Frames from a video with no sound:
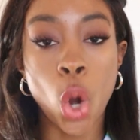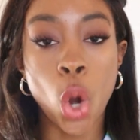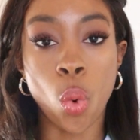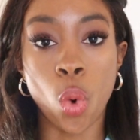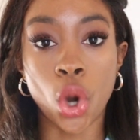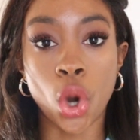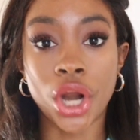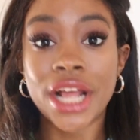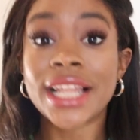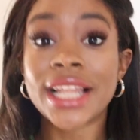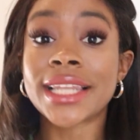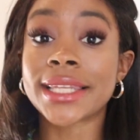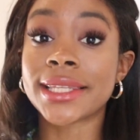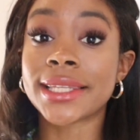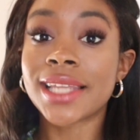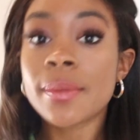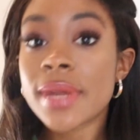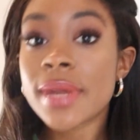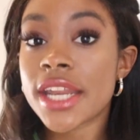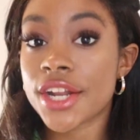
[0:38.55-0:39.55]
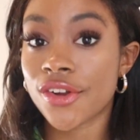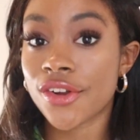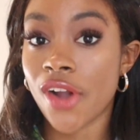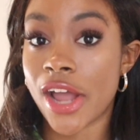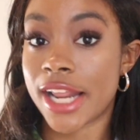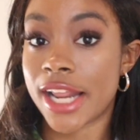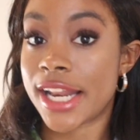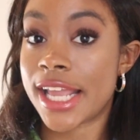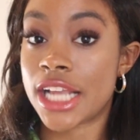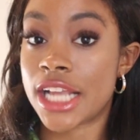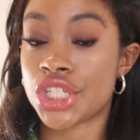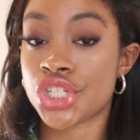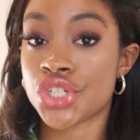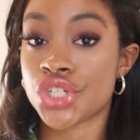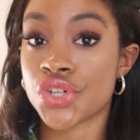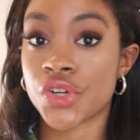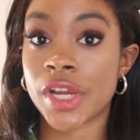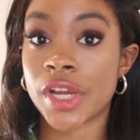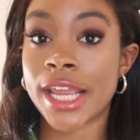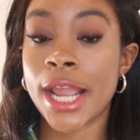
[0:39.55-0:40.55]
or limited credit
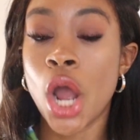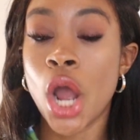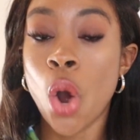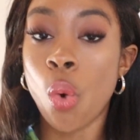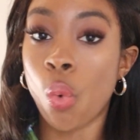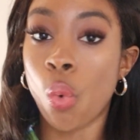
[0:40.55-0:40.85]
history,